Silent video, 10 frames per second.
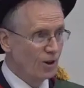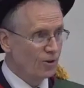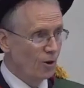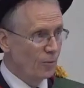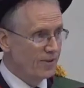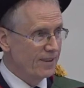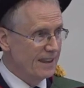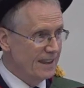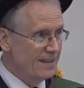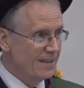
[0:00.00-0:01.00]
not always
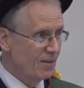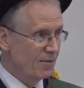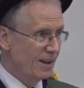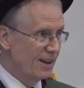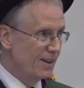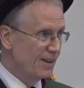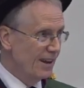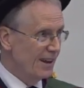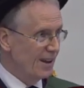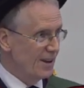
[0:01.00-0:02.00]
the easiest uh,
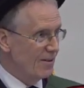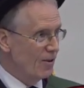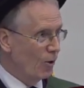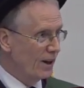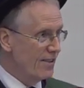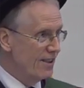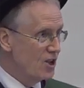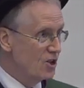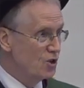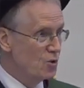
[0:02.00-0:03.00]

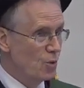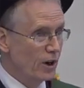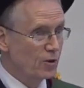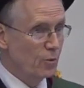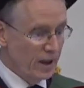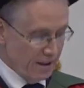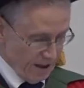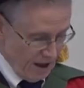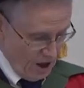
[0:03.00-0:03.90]
organization to work with.